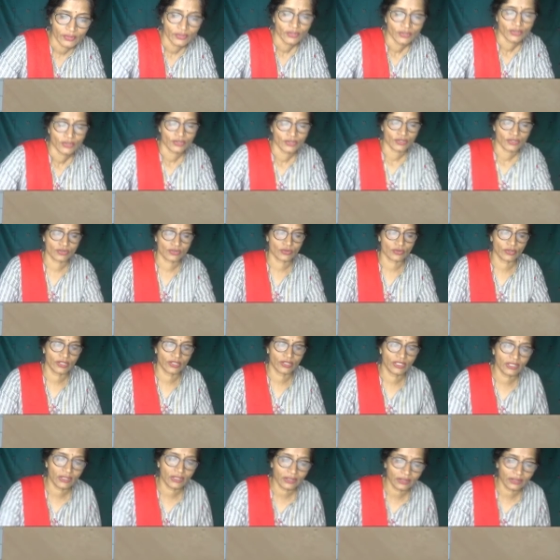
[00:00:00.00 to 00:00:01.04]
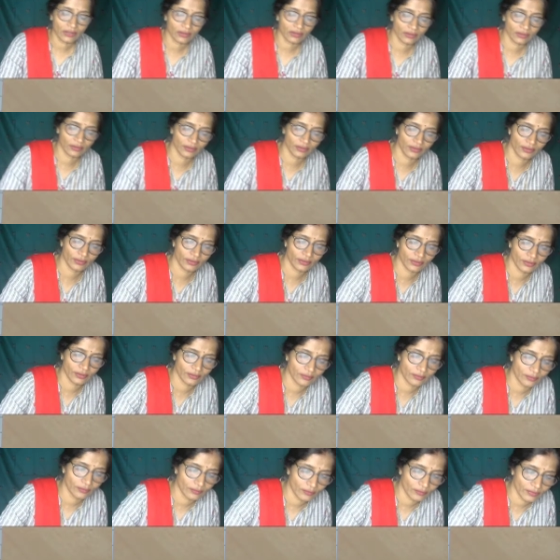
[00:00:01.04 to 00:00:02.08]
So here
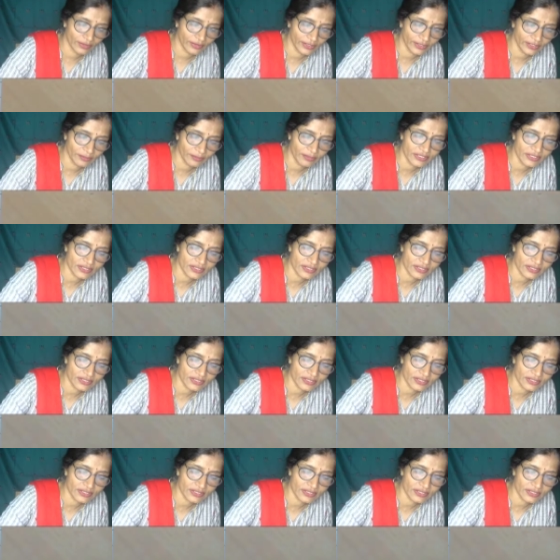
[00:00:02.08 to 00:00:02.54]
it means